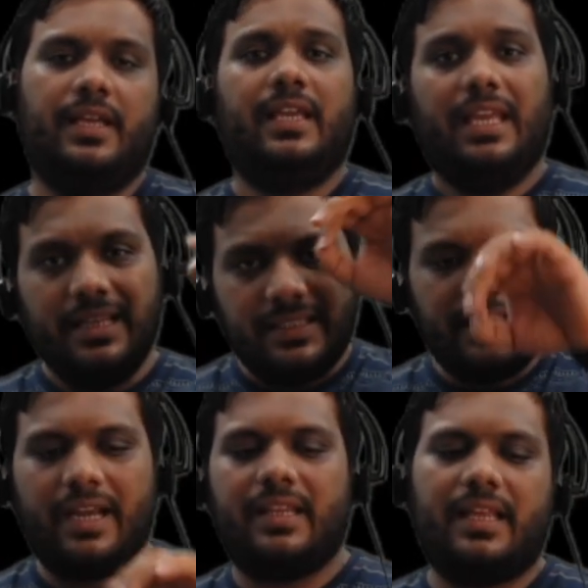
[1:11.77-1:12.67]

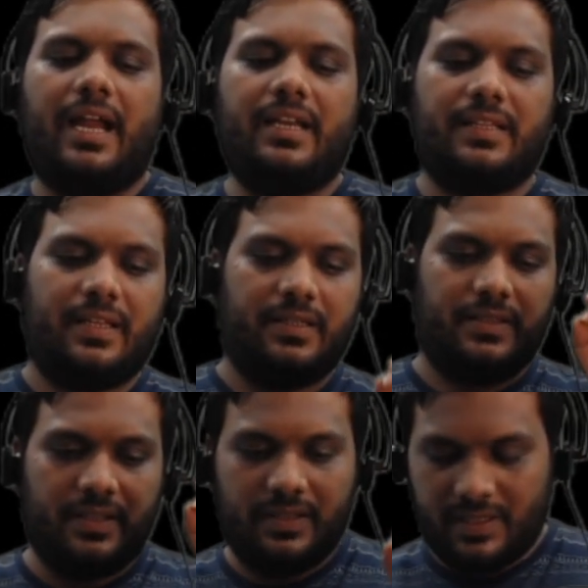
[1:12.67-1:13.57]
Inside that, there is
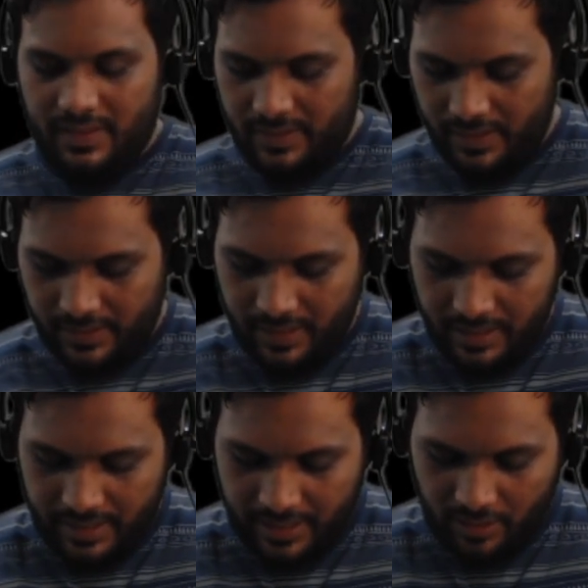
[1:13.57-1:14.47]
this content